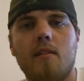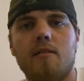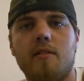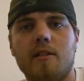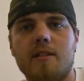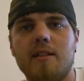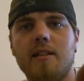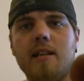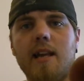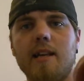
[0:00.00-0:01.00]
As you can
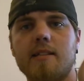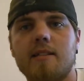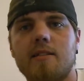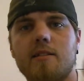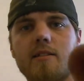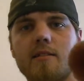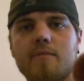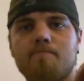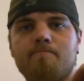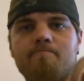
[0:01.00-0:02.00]
see, it's
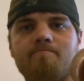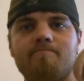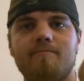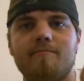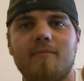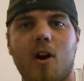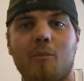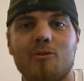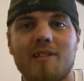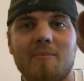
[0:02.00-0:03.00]

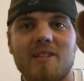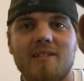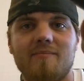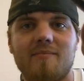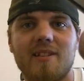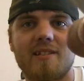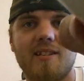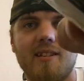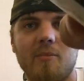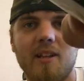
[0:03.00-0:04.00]
almost empty. There's a
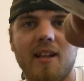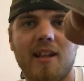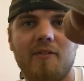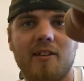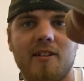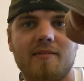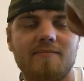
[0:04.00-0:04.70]
little bit left.